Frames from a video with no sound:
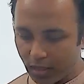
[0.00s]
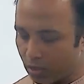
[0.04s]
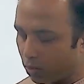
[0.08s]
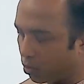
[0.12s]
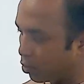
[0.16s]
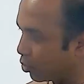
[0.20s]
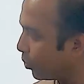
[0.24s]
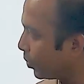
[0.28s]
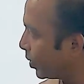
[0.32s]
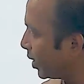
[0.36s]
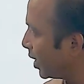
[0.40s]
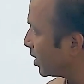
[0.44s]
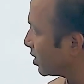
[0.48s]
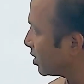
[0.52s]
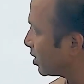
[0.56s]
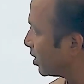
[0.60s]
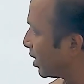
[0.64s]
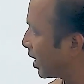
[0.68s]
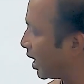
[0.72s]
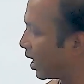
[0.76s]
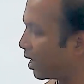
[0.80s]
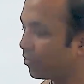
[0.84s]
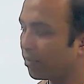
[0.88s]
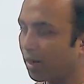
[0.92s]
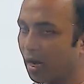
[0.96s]
UPSC
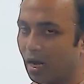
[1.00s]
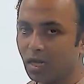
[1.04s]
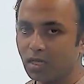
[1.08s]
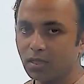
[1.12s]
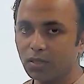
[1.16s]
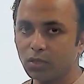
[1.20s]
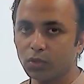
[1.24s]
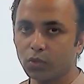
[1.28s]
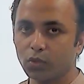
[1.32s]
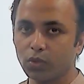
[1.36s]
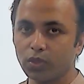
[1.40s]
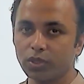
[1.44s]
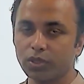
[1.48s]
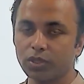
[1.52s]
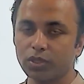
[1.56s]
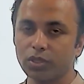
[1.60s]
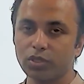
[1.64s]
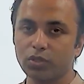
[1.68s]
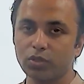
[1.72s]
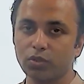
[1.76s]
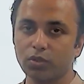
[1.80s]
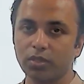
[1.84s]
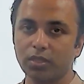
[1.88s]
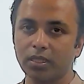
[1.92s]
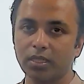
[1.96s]
have asked
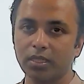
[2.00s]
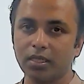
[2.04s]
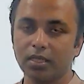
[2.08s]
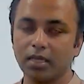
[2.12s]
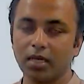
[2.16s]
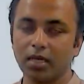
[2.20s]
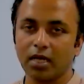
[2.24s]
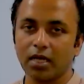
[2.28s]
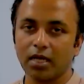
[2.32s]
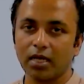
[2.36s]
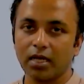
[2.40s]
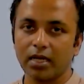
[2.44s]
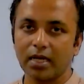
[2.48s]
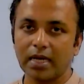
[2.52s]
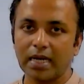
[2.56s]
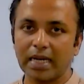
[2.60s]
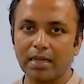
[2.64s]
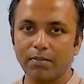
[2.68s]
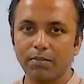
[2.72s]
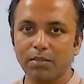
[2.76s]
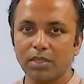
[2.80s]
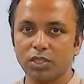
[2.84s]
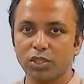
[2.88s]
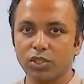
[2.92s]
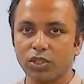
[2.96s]
questions on the
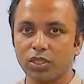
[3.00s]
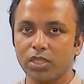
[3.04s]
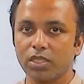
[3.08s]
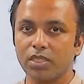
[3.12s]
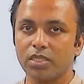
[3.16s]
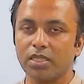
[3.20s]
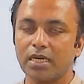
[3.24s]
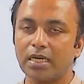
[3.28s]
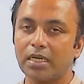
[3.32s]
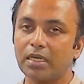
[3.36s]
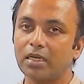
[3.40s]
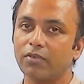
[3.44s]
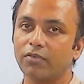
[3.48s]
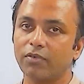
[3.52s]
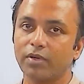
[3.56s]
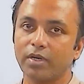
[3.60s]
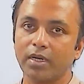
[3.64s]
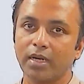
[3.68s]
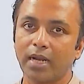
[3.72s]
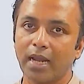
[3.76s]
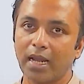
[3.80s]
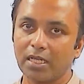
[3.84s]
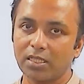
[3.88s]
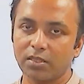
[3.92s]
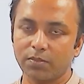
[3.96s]
climate change and
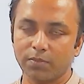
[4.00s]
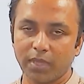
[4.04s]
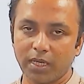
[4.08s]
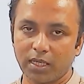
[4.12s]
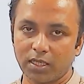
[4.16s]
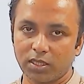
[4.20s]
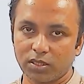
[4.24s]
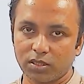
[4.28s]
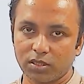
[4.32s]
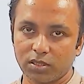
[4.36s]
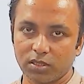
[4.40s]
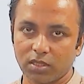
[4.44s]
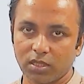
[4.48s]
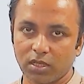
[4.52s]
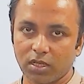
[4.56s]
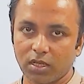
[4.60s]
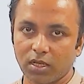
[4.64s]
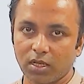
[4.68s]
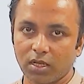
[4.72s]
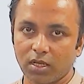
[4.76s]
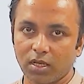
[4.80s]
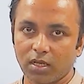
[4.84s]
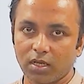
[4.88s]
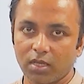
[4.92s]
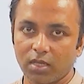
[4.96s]
different aspects,
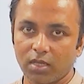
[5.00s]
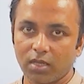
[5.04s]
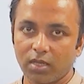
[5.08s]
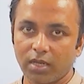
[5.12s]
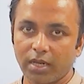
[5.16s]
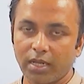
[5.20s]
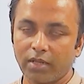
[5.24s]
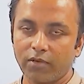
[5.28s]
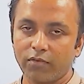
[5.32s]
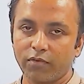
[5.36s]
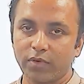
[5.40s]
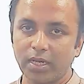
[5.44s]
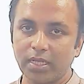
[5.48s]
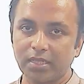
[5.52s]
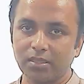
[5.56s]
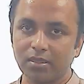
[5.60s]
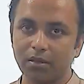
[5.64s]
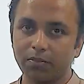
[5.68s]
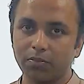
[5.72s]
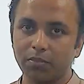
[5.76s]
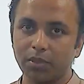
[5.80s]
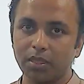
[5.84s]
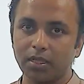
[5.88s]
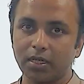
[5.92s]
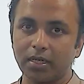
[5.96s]
like for
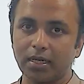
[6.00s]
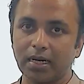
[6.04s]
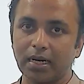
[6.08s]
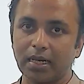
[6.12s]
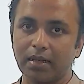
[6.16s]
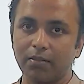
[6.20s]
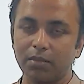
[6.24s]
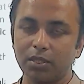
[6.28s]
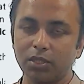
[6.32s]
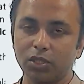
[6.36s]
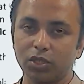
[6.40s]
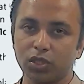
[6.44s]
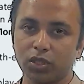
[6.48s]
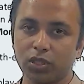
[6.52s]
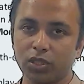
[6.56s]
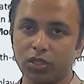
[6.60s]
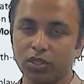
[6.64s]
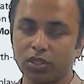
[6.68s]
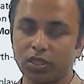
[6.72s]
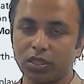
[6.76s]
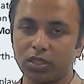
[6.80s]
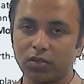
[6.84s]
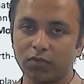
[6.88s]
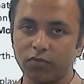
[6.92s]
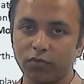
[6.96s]
example the climate
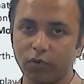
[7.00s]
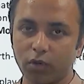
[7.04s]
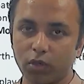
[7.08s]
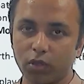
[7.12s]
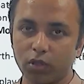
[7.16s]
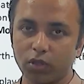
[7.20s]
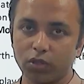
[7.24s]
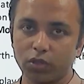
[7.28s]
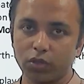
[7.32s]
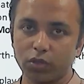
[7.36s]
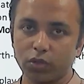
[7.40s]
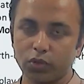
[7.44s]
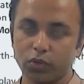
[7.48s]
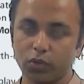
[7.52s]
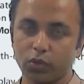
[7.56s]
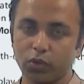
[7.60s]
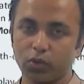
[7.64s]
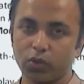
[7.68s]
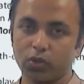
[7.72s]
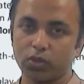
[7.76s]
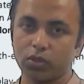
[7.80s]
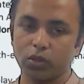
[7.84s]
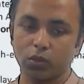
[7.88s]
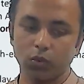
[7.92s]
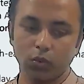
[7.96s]
change and the forest
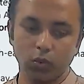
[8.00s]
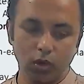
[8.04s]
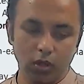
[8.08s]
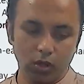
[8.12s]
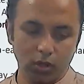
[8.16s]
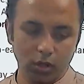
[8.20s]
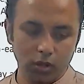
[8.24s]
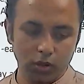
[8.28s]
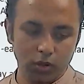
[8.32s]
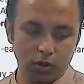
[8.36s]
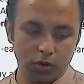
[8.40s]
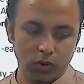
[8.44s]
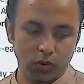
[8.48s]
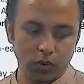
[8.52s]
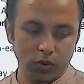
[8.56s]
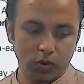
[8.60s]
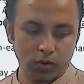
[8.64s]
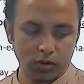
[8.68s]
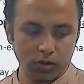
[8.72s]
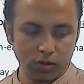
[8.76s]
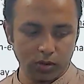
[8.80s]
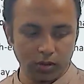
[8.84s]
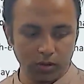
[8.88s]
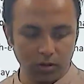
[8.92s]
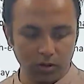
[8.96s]
resource, the water
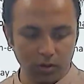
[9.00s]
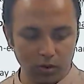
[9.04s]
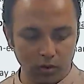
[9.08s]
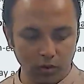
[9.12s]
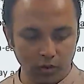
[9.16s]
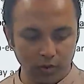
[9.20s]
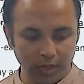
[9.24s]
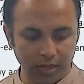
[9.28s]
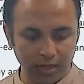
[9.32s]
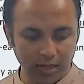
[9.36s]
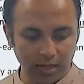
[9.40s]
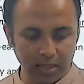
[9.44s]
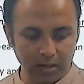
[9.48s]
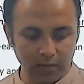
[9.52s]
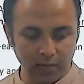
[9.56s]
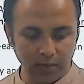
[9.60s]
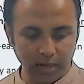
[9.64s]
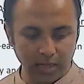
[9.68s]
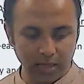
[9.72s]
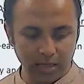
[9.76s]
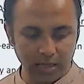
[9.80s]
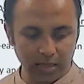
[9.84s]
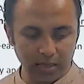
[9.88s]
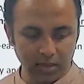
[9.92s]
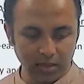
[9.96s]
resource. So we are
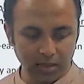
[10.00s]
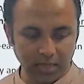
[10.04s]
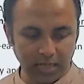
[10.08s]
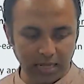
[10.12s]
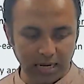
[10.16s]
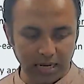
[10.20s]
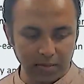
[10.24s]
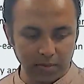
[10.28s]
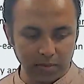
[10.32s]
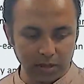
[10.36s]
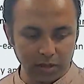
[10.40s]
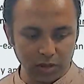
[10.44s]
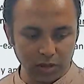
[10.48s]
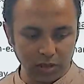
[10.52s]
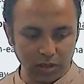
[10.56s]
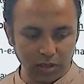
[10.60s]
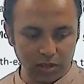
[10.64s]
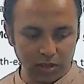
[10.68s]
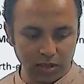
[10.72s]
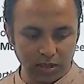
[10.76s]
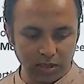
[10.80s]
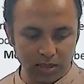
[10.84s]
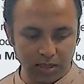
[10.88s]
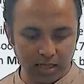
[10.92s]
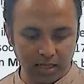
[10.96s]
expecting the climate change
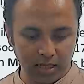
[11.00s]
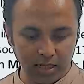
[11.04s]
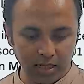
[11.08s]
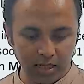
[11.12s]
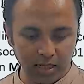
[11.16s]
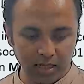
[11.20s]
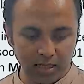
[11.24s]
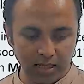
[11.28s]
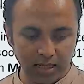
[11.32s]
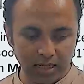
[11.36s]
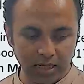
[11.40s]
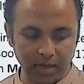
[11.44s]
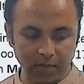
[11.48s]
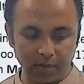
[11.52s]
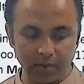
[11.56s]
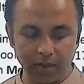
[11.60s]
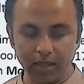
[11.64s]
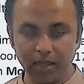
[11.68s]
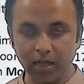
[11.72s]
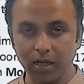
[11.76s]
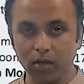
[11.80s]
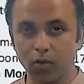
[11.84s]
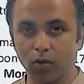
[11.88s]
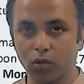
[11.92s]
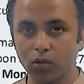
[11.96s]
and the Indian climate
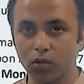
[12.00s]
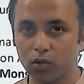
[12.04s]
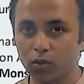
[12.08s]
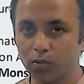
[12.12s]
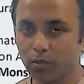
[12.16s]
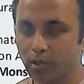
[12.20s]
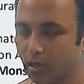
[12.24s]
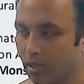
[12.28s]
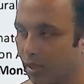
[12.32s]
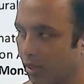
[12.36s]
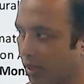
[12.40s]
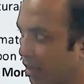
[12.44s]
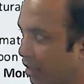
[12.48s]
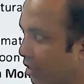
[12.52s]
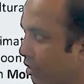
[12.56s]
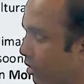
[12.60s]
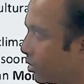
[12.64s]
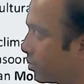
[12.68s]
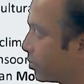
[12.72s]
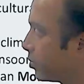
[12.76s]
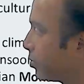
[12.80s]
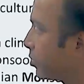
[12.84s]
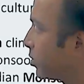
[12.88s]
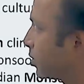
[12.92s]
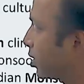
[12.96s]
can also be related.